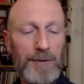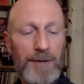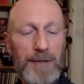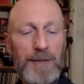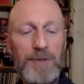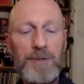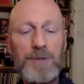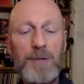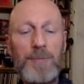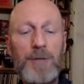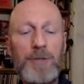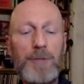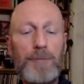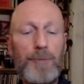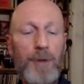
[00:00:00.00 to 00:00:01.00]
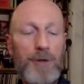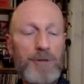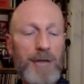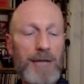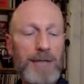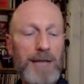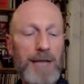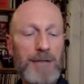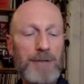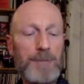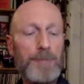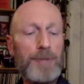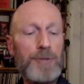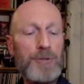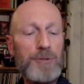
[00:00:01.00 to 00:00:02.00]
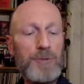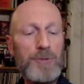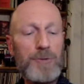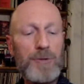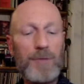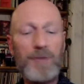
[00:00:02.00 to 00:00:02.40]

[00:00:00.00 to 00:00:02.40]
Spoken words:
It isn't so much a project as the pursuit